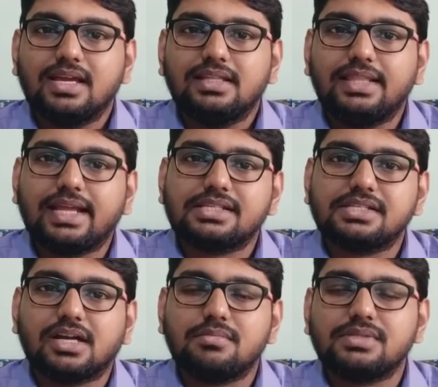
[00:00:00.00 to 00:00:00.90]

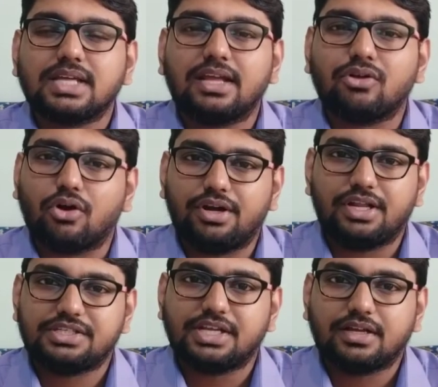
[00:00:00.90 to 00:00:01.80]
Next comes an
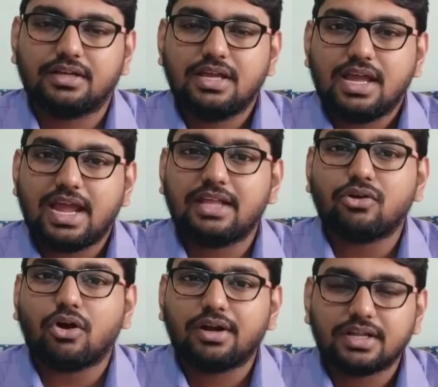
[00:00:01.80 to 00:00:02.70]
order check.
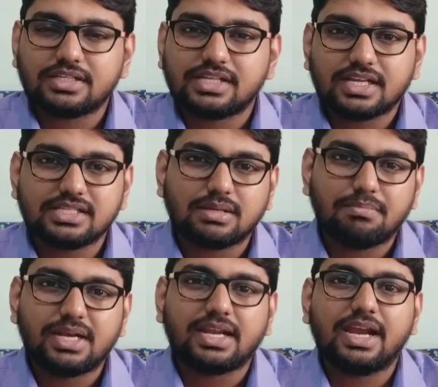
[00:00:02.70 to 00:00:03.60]
An order check is a
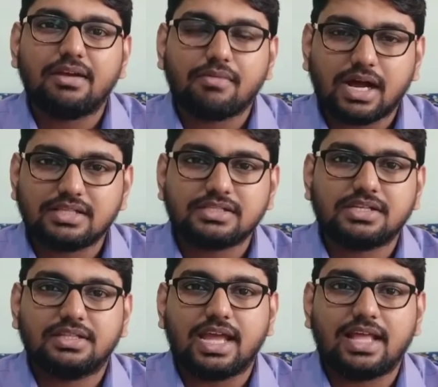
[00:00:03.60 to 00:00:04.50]
bit
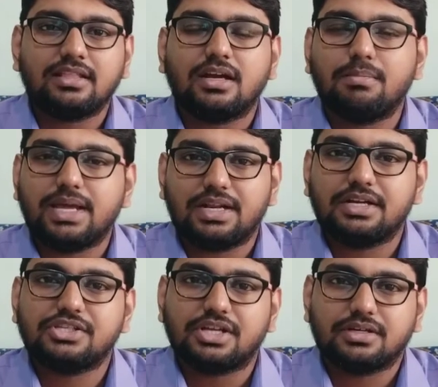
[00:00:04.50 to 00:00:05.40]
advanced than a
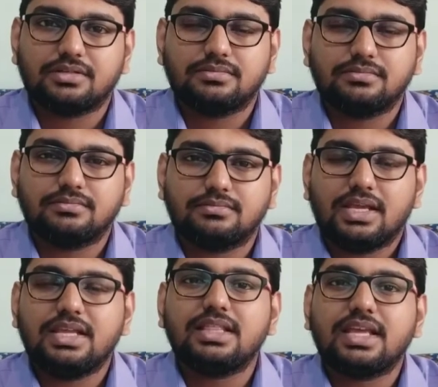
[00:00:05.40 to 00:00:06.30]
bearer check.
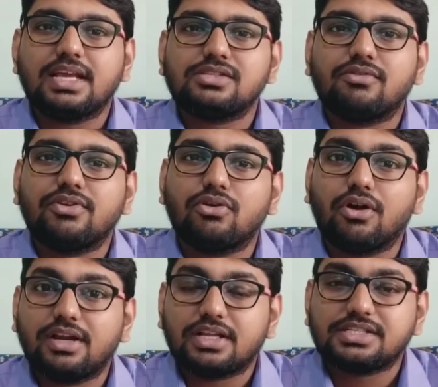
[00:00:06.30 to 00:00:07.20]
In case of an
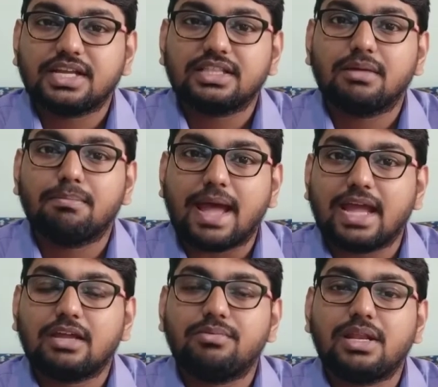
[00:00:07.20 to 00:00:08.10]
order check, the
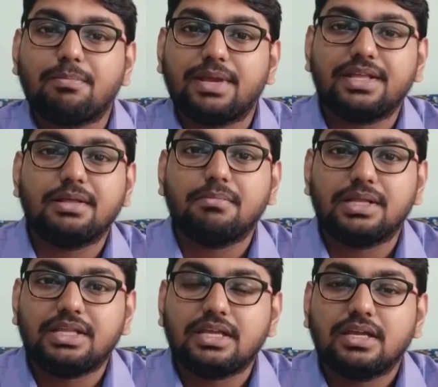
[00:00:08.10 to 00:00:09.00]
bank will pay the
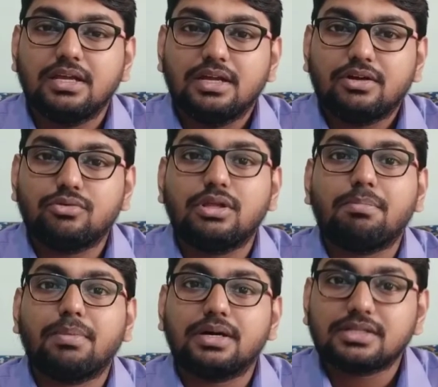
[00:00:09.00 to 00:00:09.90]
money to the
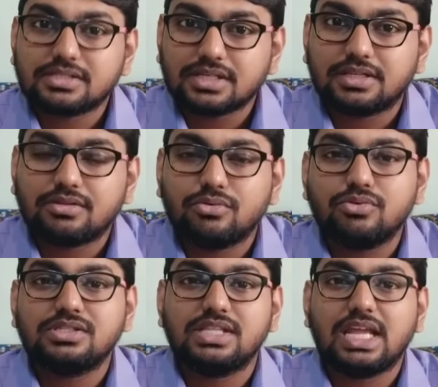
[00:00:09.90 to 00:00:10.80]
person
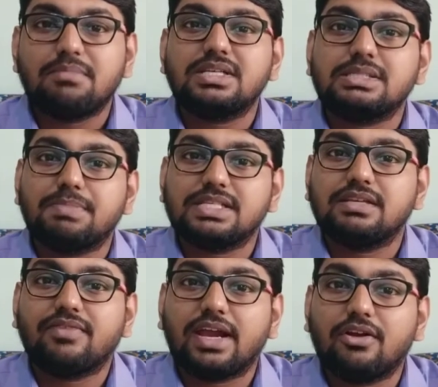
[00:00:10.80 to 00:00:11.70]
whose name is
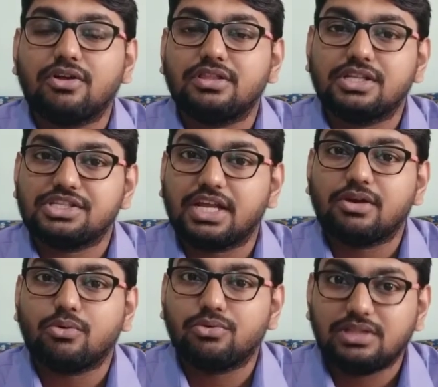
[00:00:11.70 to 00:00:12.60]
specified on the
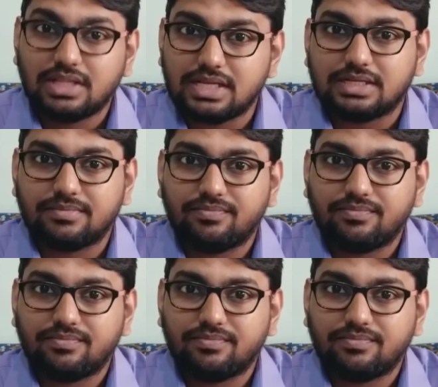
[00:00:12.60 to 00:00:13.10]
check only.